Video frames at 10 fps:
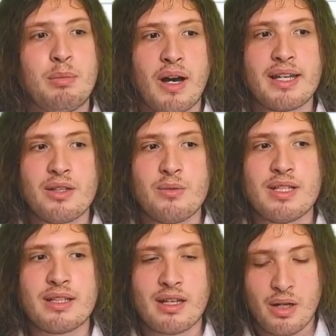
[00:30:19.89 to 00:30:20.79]
by
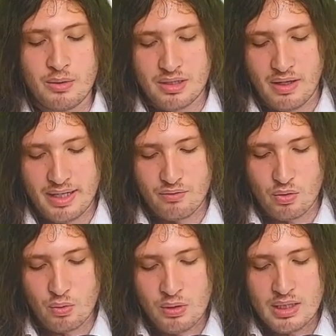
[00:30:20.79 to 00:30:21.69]
using the cosine
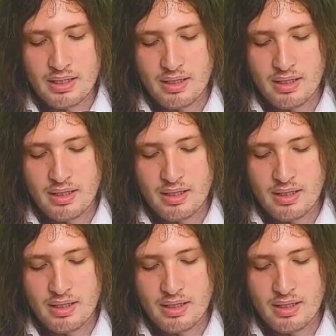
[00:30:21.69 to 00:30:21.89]
rule.